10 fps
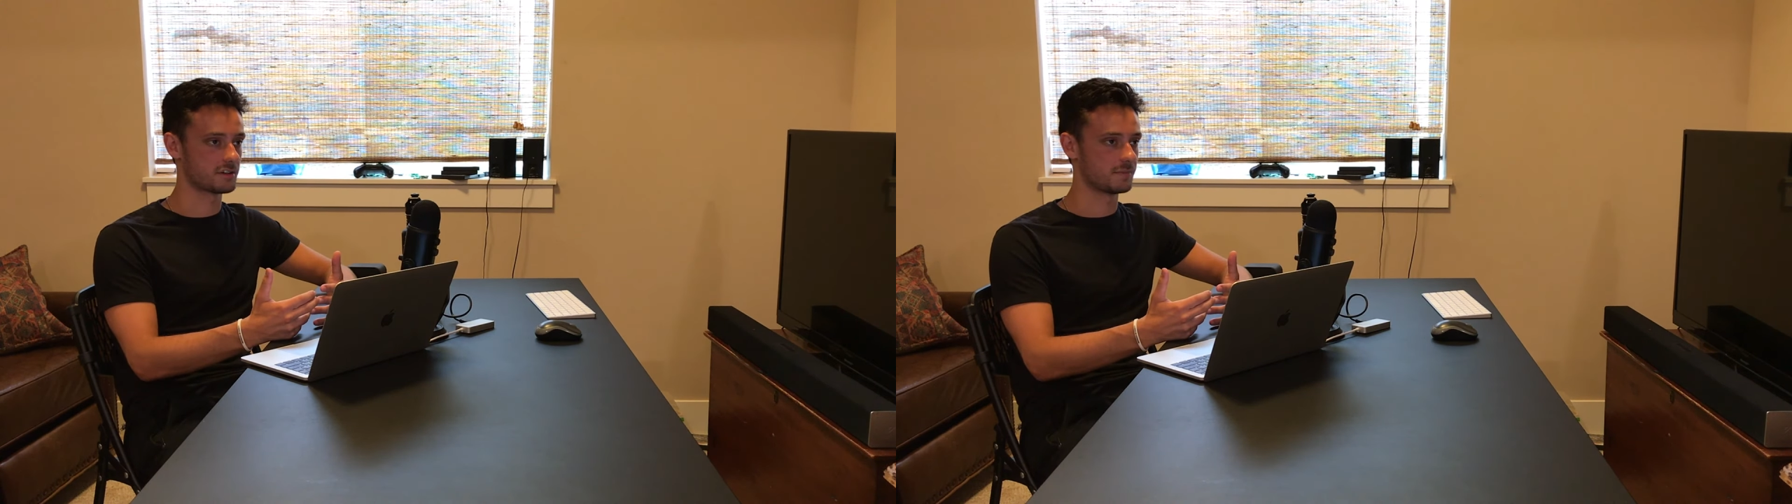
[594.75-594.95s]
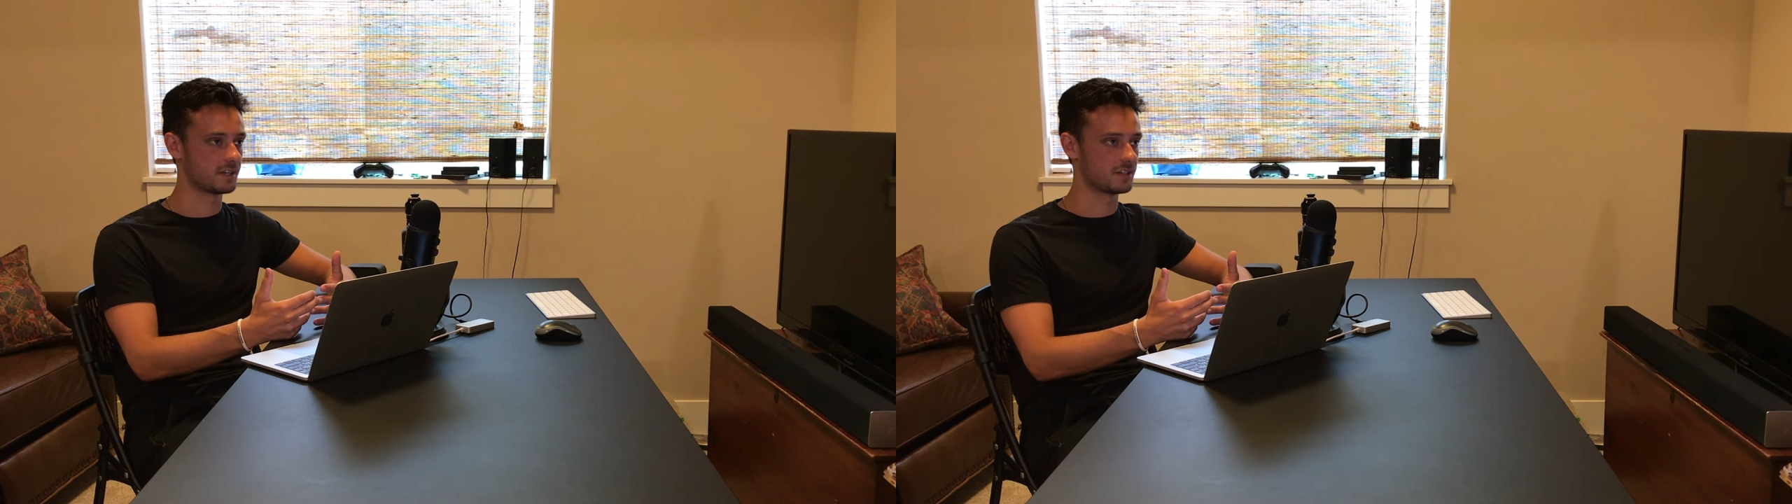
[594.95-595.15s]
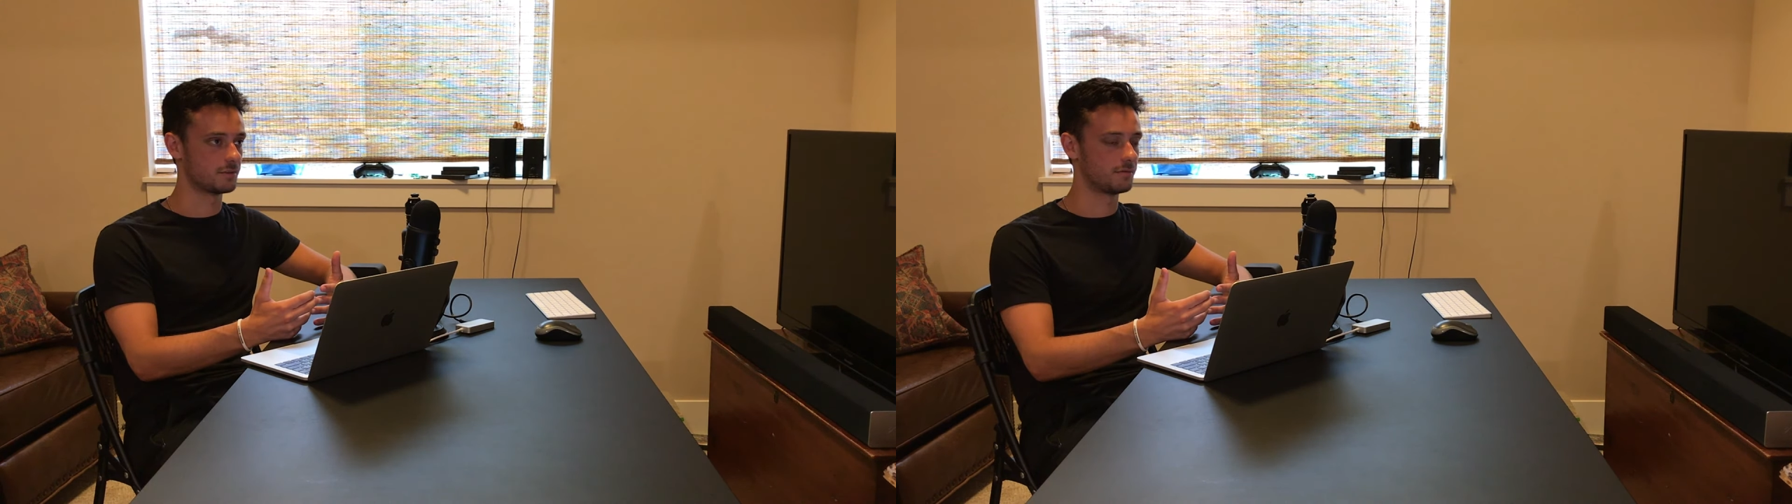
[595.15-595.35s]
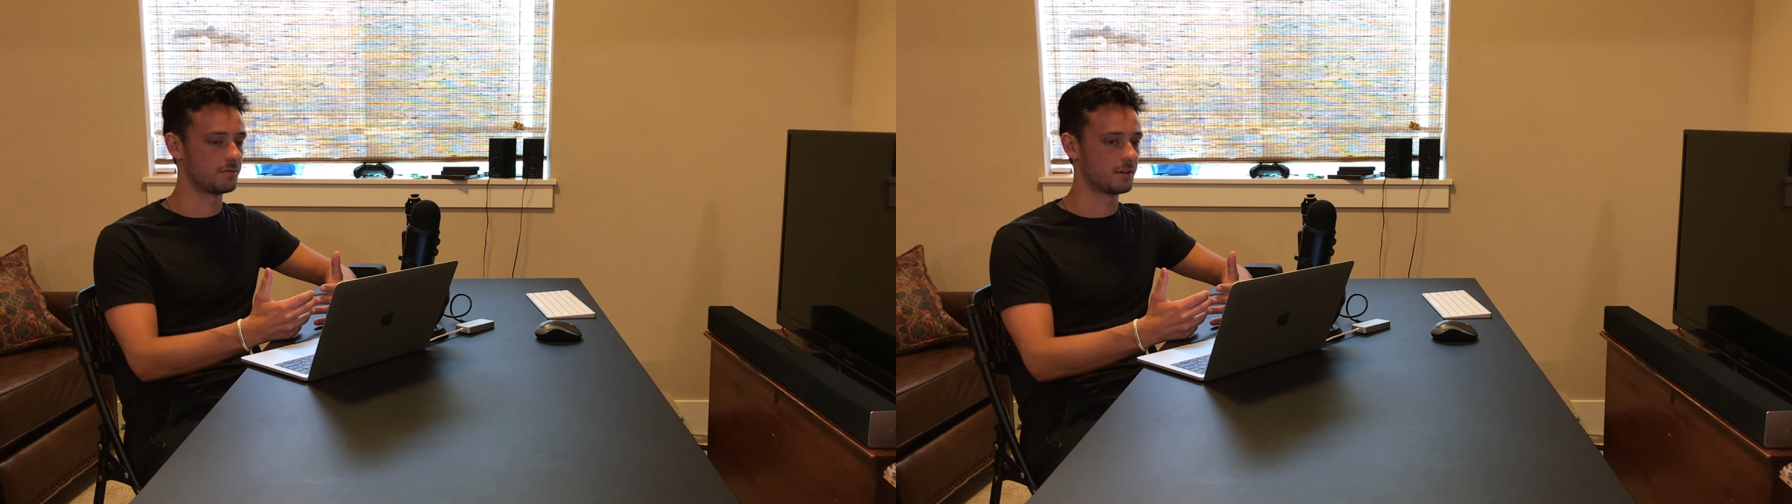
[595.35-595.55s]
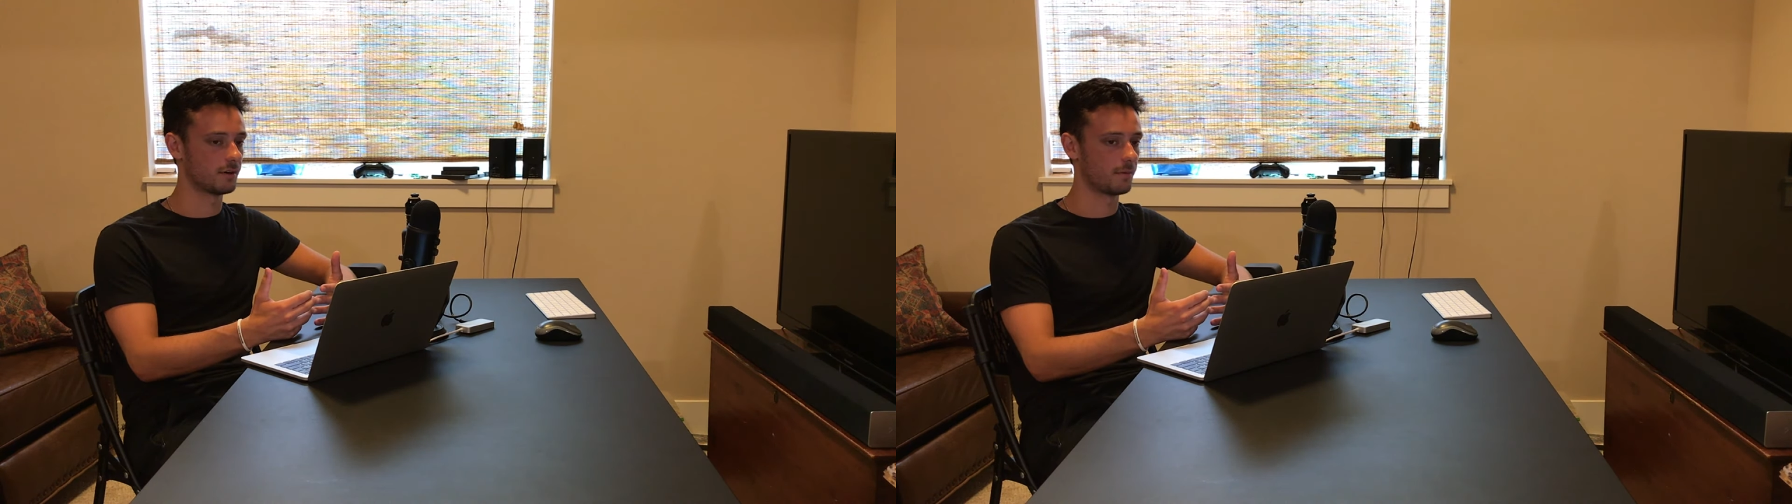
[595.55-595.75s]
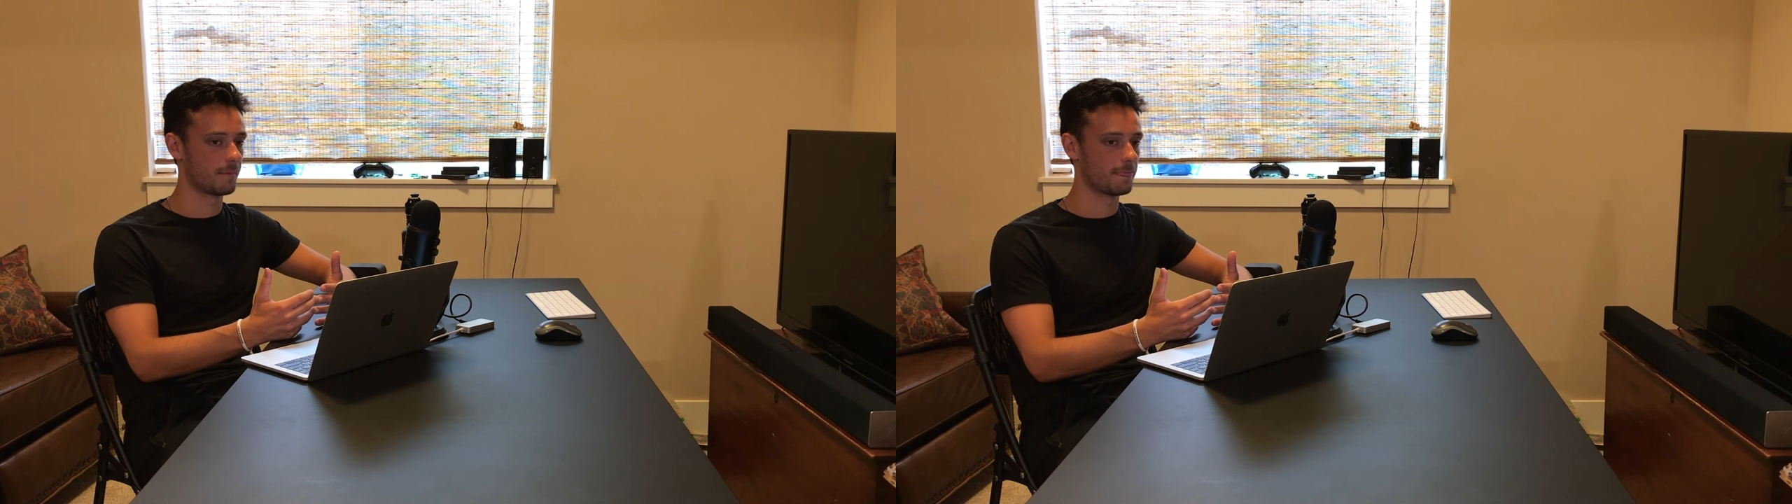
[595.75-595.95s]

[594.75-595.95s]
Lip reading: because you feel